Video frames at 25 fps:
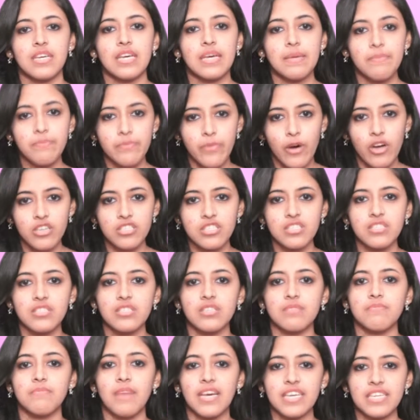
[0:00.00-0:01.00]
important
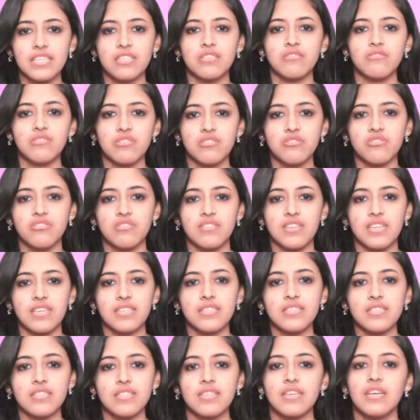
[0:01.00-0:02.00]

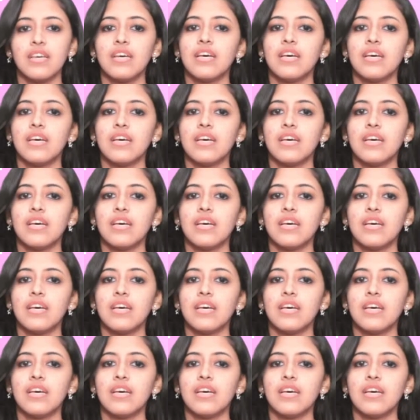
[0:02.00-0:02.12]
micronutrients